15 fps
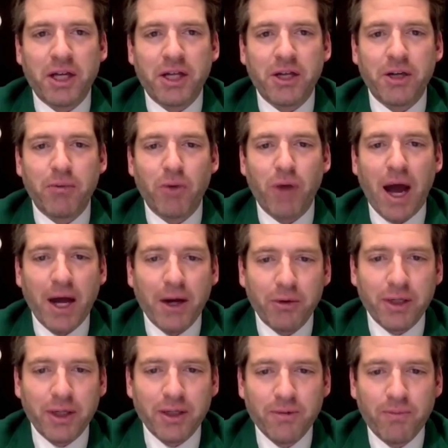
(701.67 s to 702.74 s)
lot of
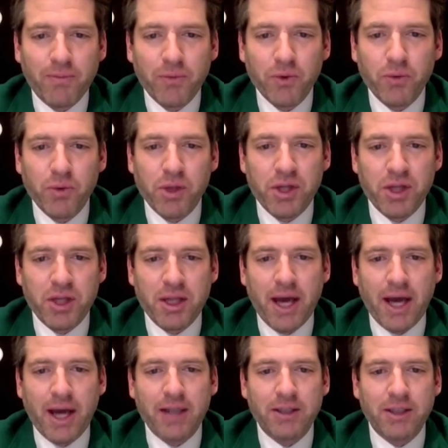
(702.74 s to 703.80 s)
camaraderie within that.